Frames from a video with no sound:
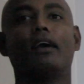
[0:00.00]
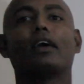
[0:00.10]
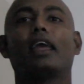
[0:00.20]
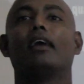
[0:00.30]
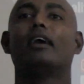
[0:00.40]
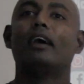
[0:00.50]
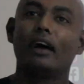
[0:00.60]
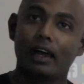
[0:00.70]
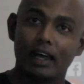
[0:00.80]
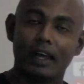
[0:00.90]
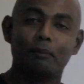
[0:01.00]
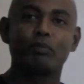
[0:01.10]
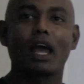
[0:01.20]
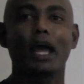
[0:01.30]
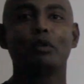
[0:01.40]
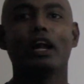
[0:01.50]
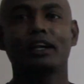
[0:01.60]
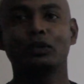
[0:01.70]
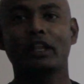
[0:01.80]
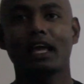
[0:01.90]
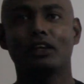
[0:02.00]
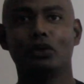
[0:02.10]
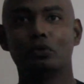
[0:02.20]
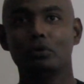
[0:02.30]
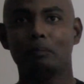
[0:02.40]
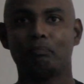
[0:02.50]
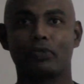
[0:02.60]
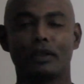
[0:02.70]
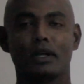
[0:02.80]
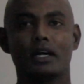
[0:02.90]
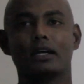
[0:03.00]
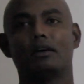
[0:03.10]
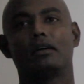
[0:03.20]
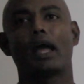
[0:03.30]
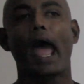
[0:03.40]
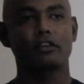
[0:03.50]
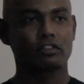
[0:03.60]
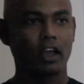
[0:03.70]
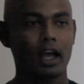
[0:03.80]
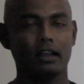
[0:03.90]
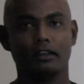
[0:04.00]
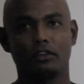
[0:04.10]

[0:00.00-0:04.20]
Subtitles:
Okay, I would like to thank you, ASCA.